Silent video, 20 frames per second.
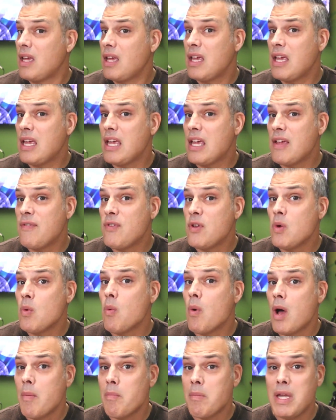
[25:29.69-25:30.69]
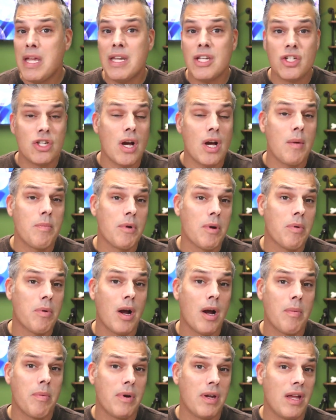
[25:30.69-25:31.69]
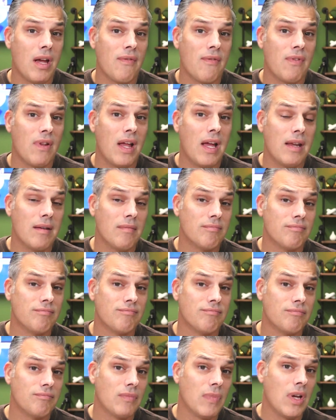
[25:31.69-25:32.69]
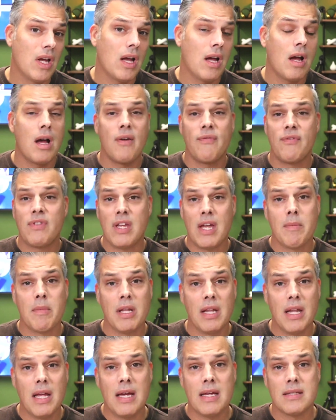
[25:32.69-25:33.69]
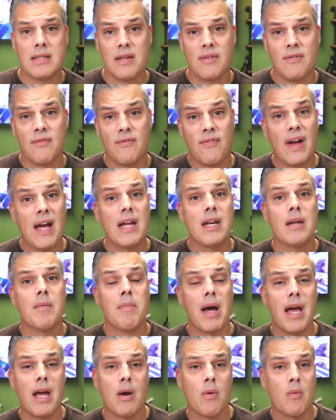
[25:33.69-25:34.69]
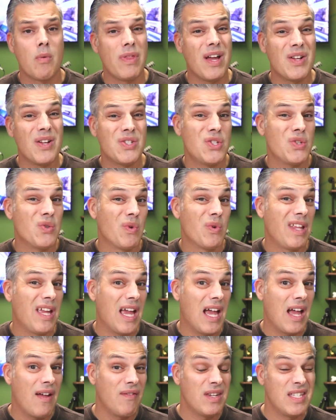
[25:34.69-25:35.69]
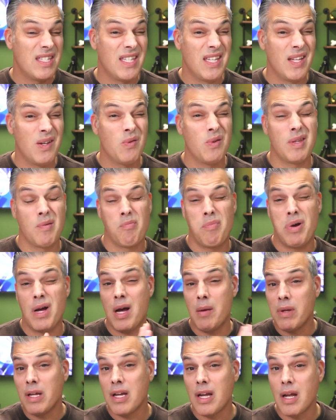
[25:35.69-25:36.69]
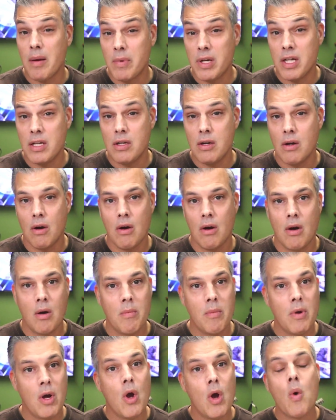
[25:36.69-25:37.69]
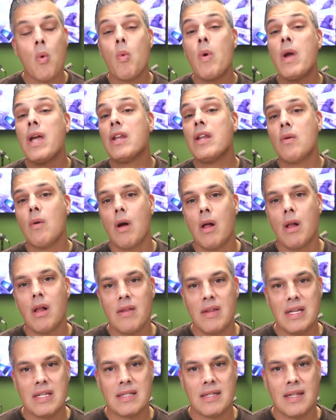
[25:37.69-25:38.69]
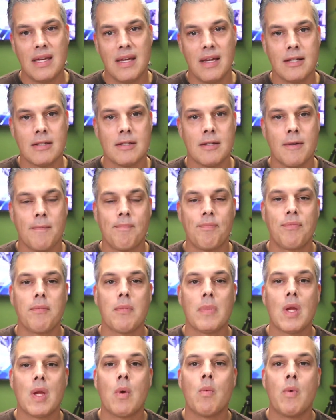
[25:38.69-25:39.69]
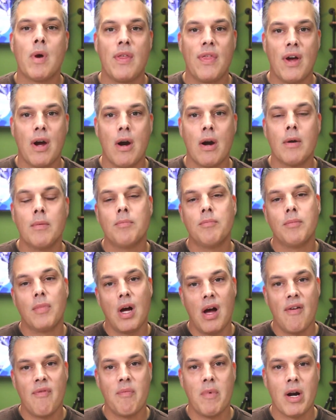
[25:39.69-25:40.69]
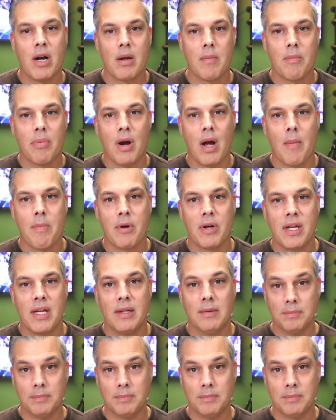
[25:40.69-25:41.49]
if you want me to shop your property offline, off the MLS, and find a buyer without you really having to deal with the public coming into your home, we could do all of these things with our off-market property